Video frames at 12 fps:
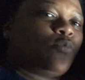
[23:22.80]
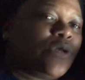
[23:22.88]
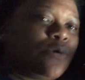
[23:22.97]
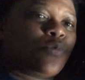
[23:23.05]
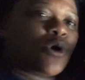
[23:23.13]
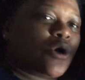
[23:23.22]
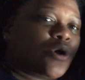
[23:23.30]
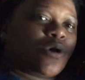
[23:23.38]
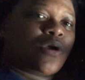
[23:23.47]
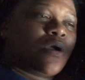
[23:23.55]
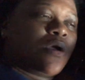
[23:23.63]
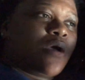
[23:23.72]
we
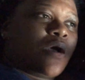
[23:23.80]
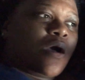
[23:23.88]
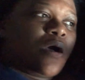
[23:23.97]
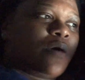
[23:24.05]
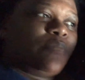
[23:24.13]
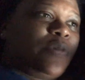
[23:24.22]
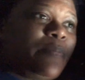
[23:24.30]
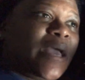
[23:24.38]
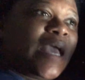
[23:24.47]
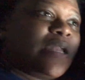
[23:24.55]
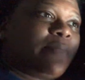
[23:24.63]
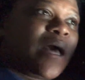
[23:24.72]
were um, the
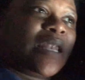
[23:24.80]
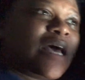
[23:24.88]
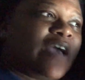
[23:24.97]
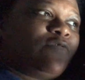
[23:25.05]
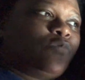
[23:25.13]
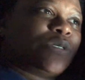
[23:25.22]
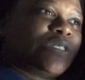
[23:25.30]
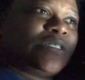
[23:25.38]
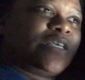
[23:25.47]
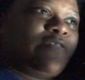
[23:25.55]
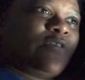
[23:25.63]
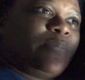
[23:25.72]
man in my life was
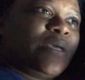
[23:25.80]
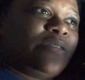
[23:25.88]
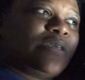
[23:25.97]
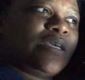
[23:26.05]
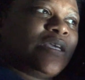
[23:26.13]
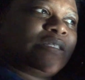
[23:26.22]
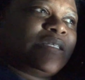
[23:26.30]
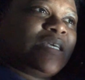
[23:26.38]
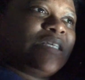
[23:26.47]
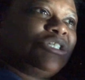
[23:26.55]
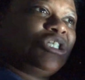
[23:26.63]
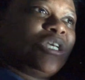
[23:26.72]
giving me the
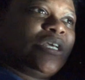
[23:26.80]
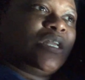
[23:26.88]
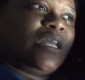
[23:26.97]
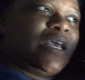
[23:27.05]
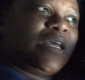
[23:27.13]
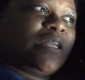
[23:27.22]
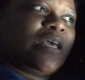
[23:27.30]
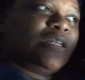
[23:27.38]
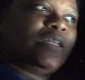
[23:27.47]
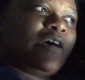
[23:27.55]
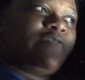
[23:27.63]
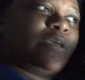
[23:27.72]
attention and
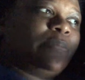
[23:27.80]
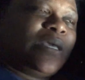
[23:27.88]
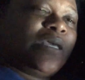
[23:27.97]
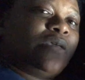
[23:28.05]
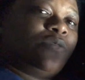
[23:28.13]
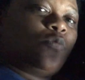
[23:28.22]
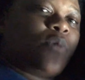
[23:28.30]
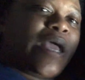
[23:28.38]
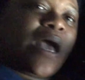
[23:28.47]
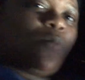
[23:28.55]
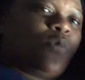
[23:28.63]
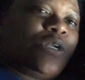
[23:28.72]
and loving me the
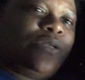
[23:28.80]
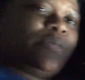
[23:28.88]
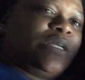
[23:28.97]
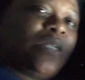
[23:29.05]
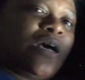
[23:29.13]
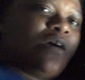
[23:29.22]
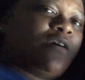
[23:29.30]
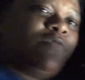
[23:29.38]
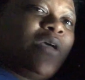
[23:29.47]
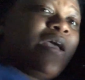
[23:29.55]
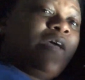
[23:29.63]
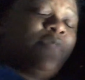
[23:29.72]
way I wanted to be
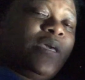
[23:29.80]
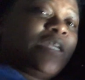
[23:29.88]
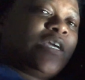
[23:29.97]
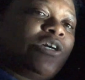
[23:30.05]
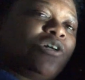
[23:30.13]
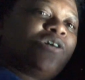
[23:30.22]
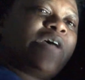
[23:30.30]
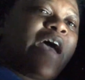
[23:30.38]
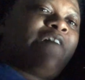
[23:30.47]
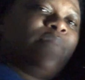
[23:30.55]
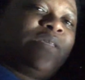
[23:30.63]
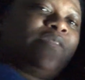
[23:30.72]
loved, then it could
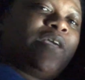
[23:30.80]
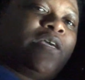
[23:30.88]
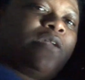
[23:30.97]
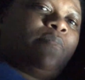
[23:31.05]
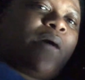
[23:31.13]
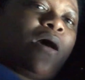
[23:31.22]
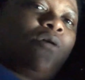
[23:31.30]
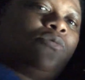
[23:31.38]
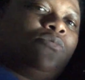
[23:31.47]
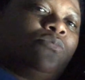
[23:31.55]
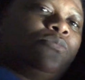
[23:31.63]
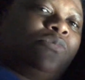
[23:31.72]
have me thinking
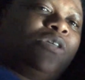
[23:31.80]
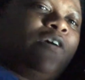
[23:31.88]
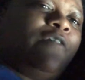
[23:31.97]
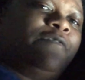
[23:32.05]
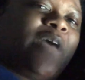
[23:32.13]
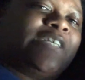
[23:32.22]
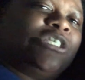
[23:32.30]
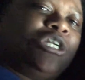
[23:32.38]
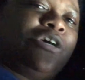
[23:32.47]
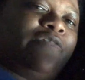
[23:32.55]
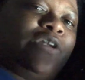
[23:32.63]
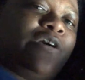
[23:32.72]
about the
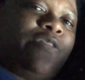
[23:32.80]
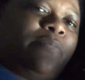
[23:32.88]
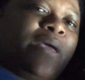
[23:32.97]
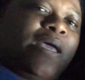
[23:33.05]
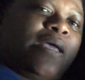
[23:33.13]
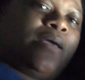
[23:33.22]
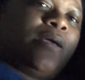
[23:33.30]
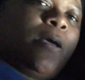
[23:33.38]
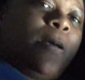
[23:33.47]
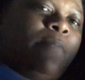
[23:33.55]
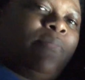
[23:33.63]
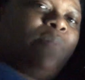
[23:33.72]
affection of another man.
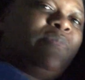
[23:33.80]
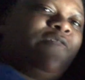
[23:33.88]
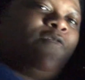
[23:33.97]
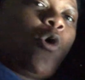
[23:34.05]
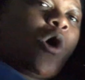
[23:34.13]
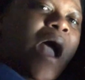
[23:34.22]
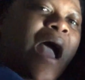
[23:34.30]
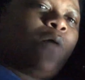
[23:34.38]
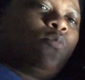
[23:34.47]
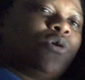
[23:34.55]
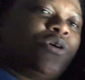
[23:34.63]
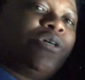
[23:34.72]
But before I
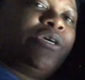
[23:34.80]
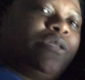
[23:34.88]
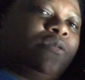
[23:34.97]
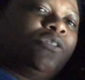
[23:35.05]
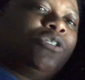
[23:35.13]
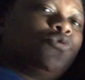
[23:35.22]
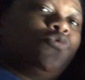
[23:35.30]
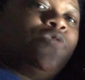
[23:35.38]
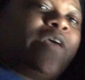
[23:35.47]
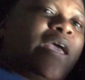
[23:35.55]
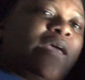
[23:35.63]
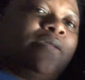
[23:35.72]
would do
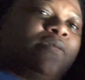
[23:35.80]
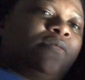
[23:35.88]
that,